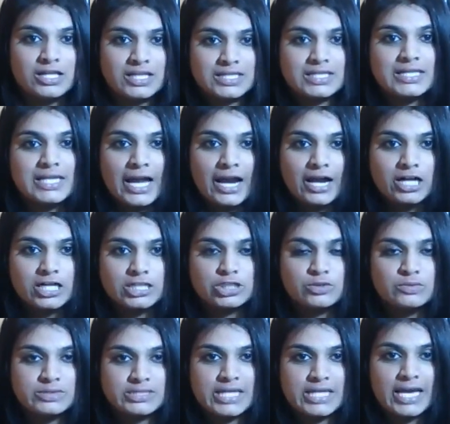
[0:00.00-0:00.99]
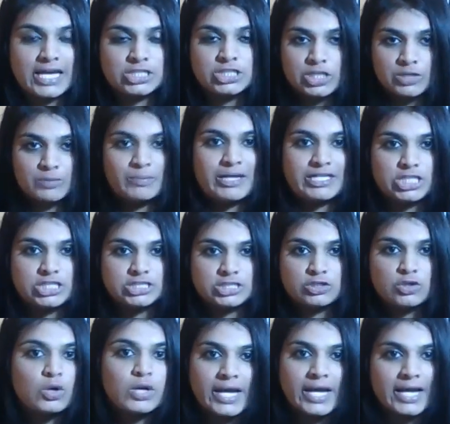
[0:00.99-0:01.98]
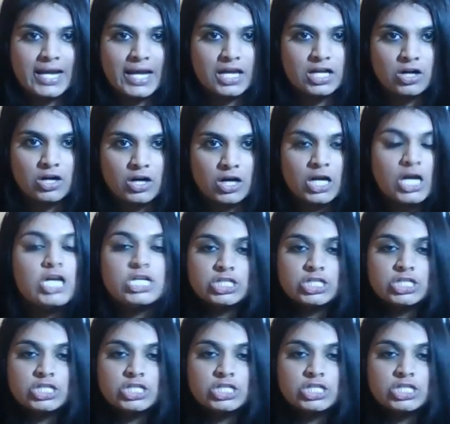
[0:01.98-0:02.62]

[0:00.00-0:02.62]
that the character was Asian by just looking at her?